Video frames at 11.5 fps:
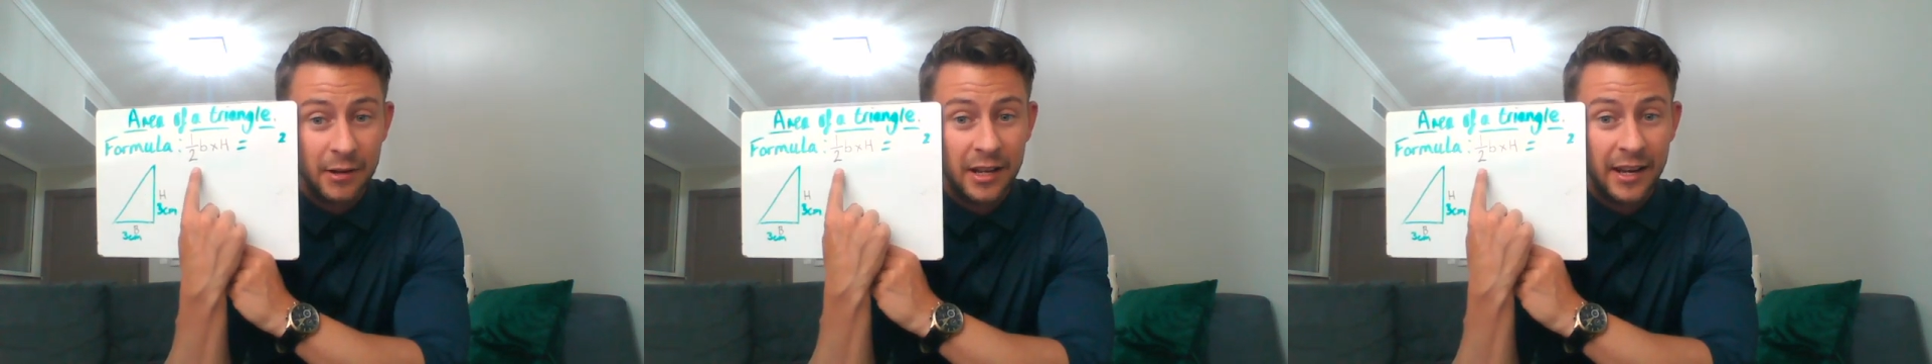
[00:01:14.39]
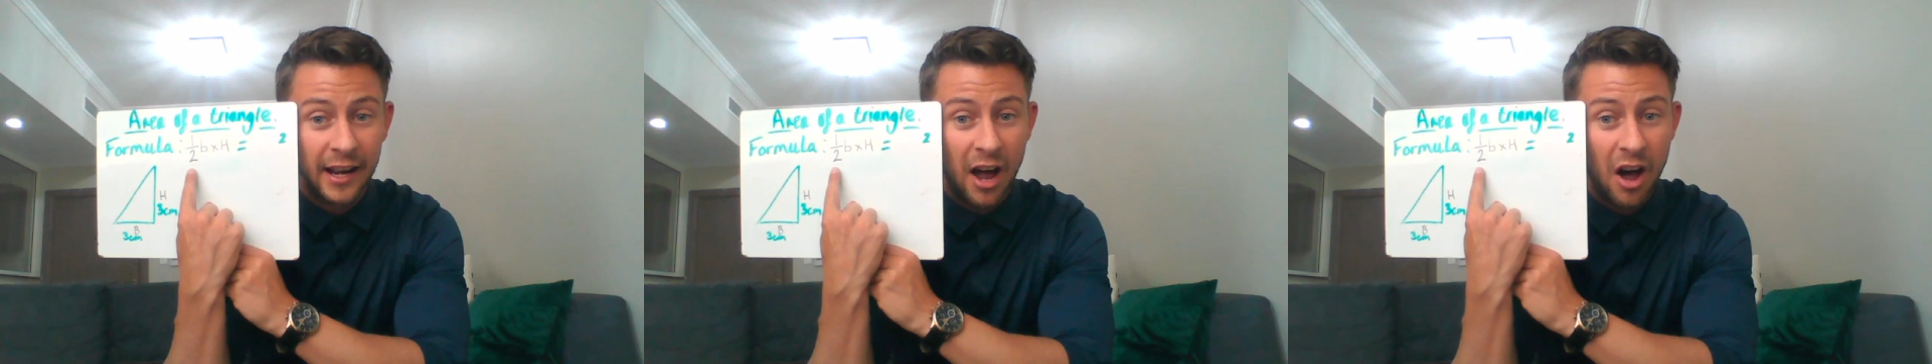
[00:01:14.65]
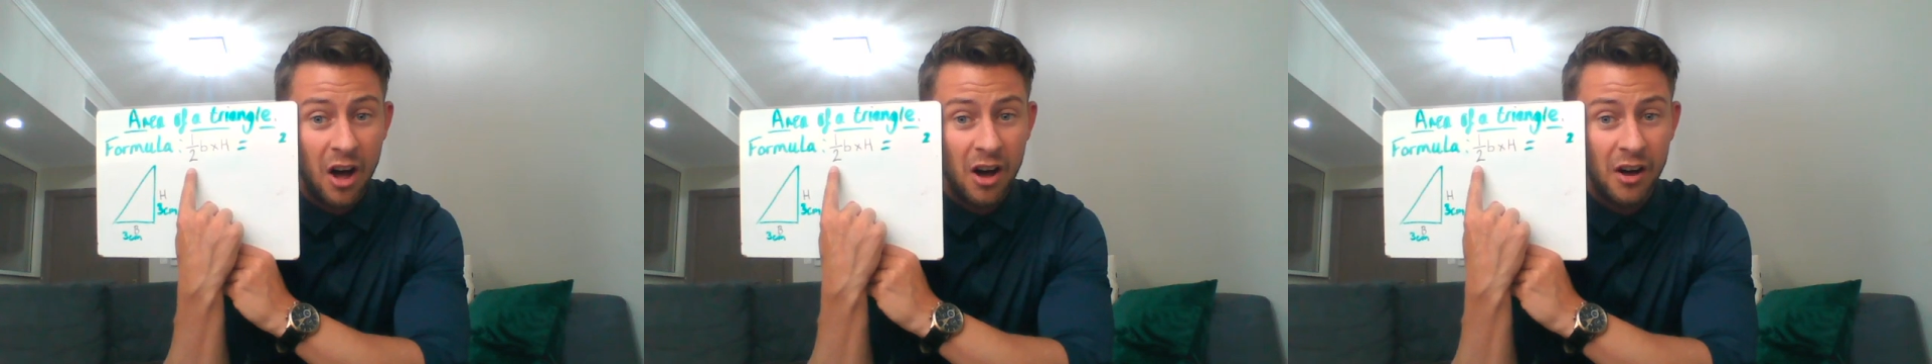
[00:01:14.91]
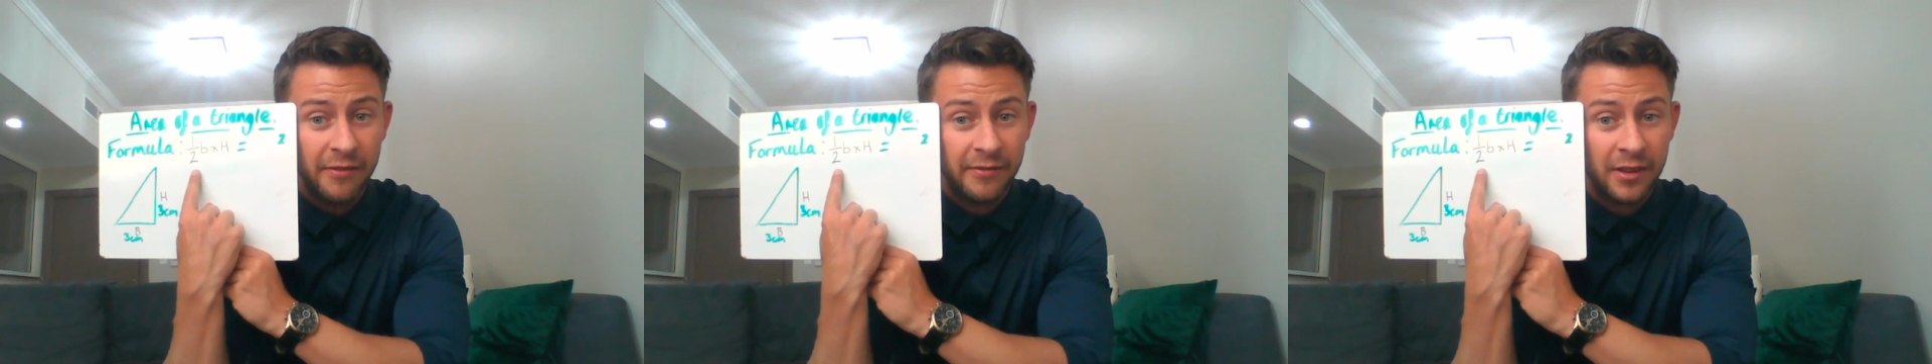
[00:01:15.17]
We're learning
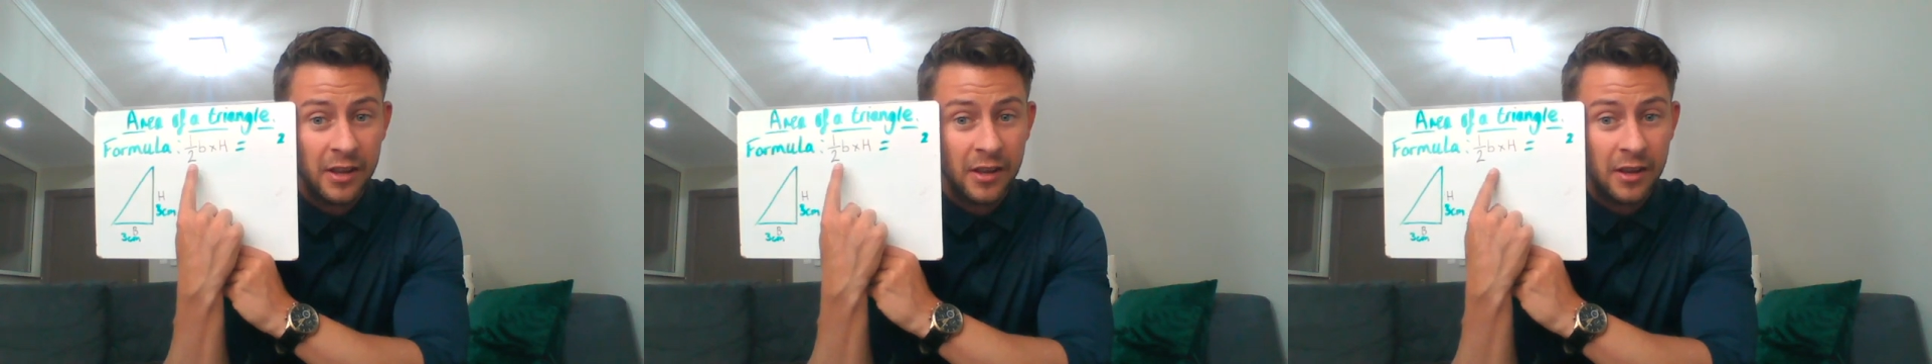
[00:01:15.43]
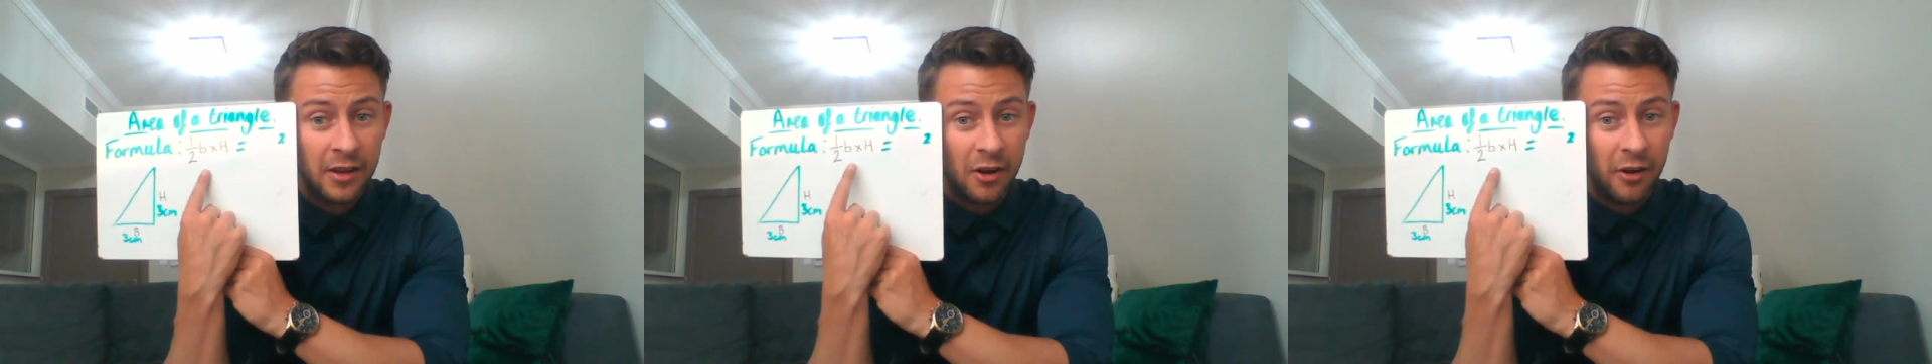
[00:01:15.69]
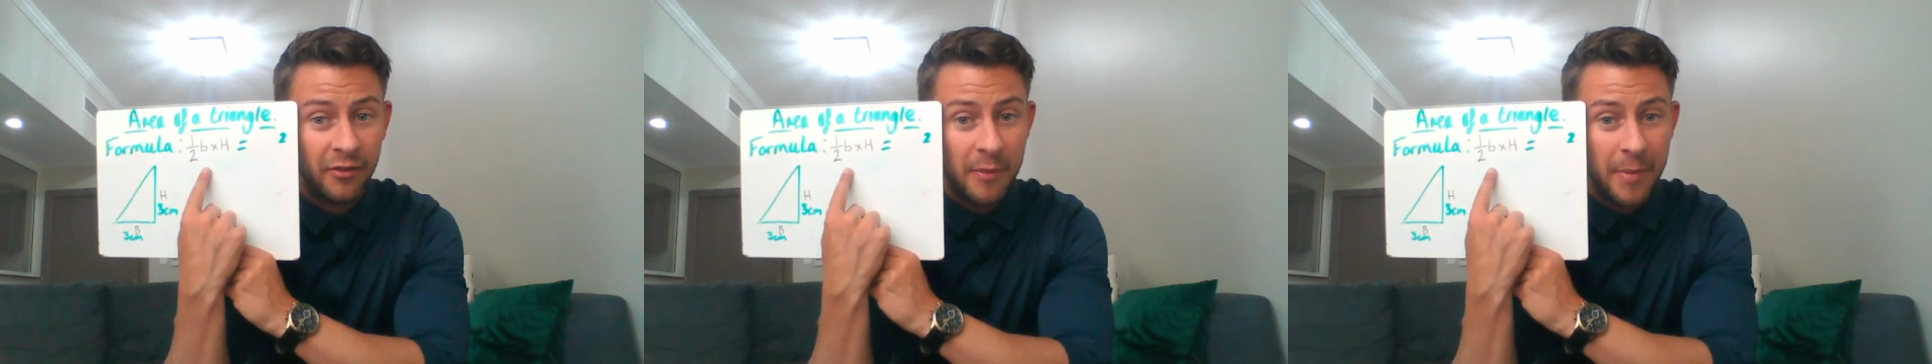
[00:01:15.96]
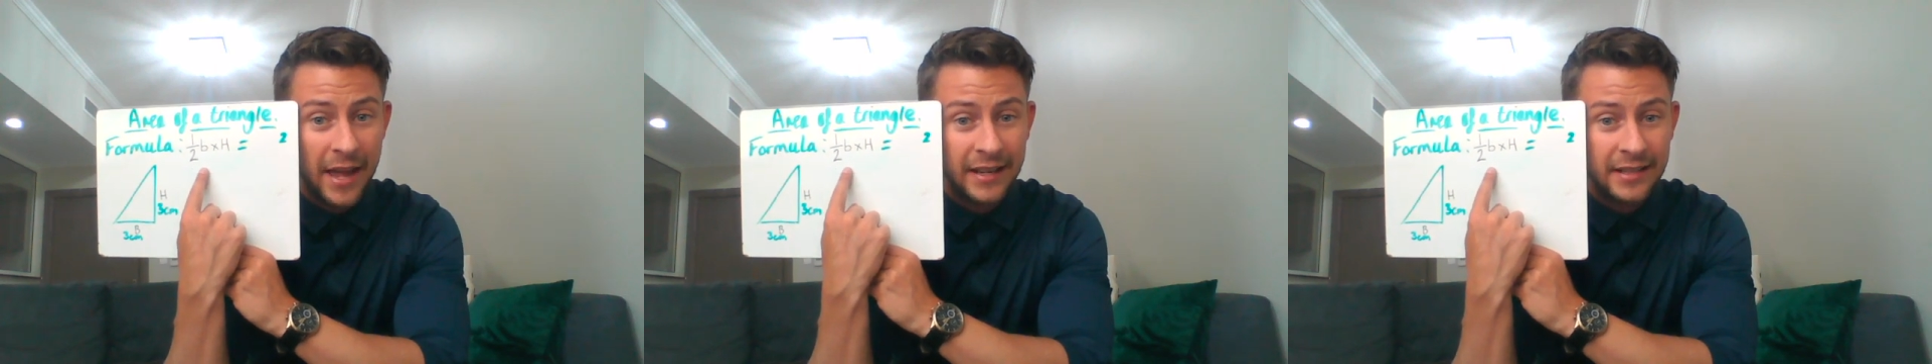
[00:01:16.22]
half of the
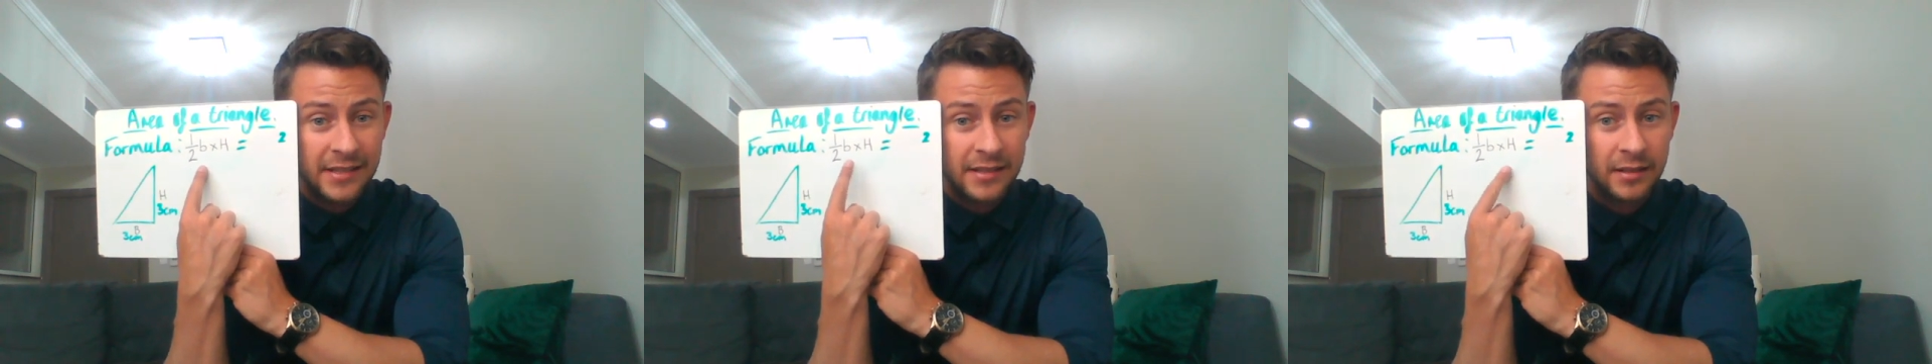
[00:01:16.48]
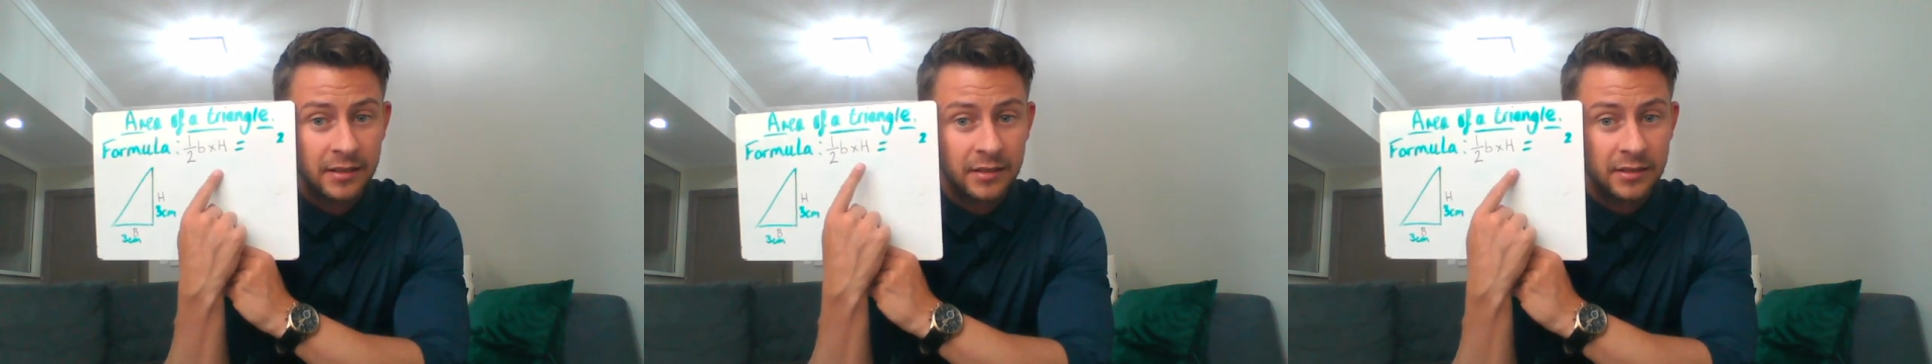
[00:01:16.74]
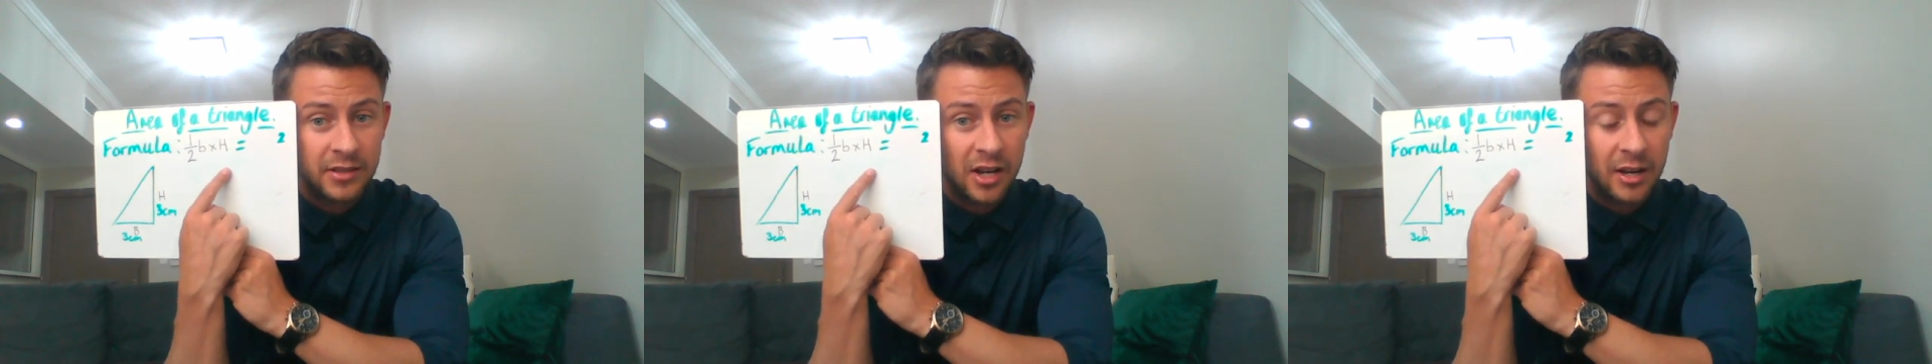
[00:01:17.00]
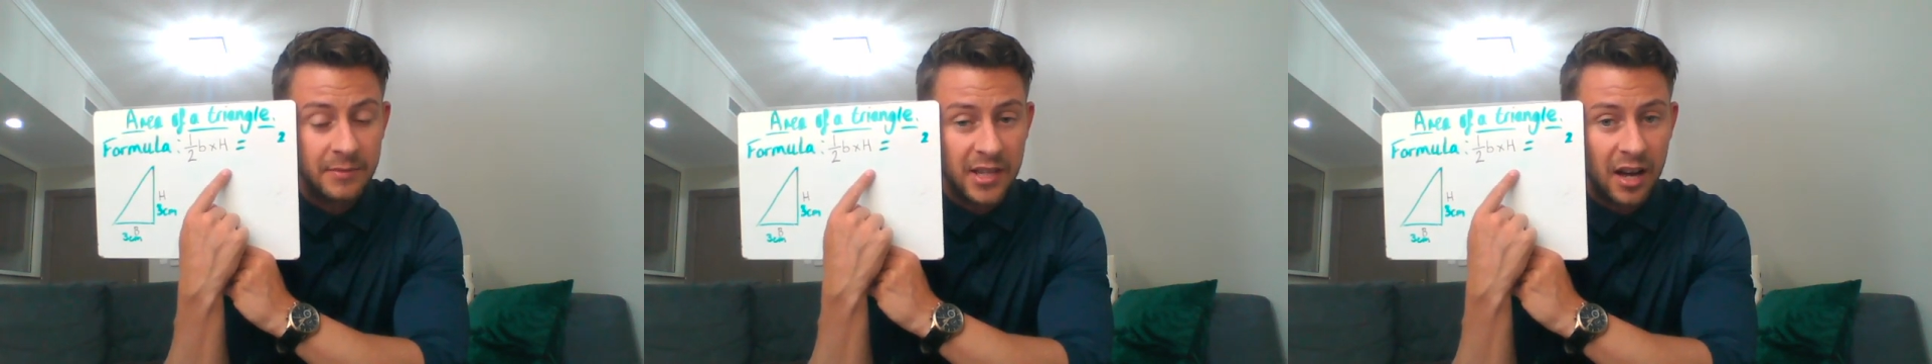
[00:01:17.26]
base
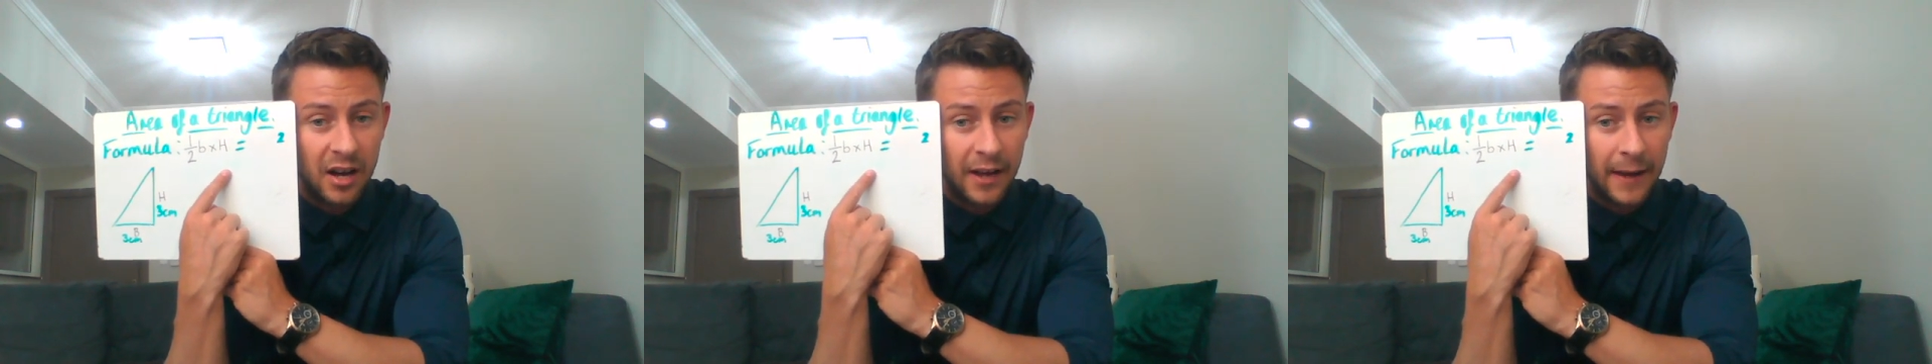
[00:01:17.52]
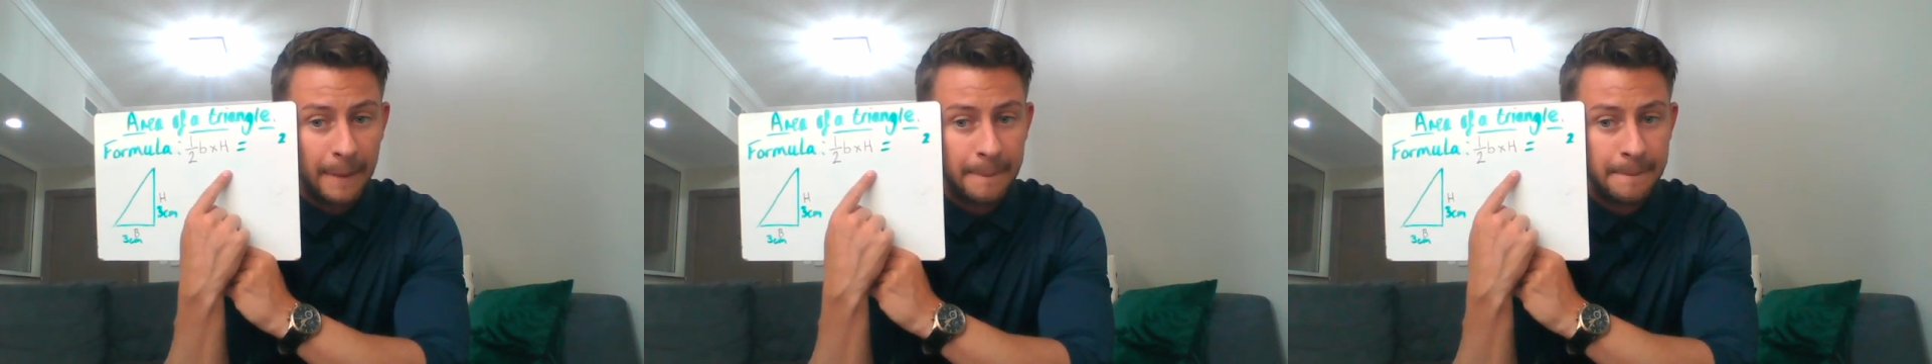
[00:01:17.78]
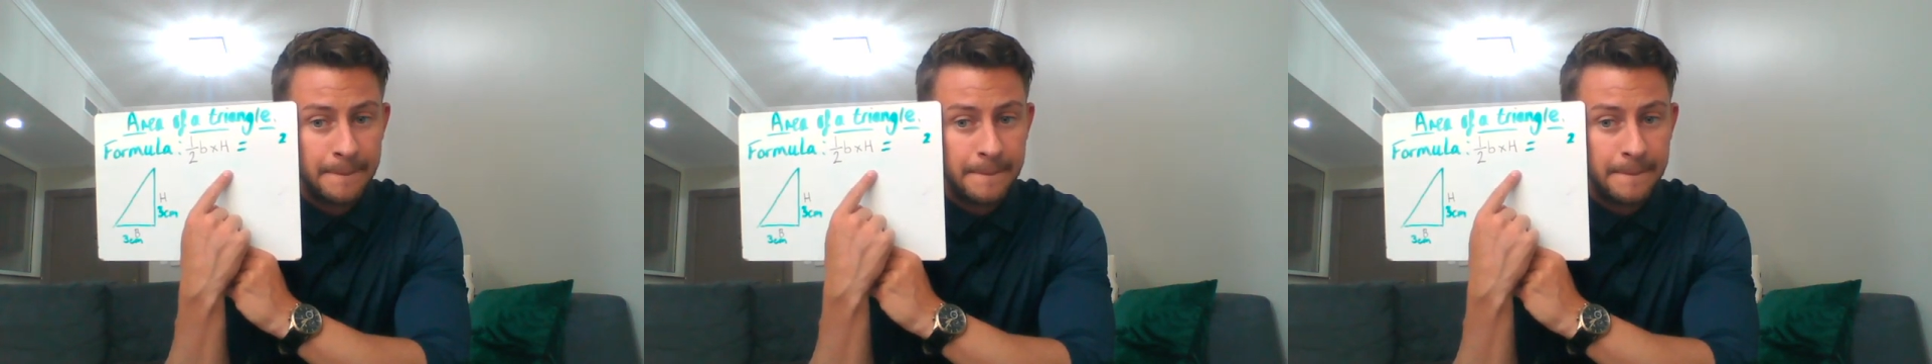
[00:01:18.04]
times the height.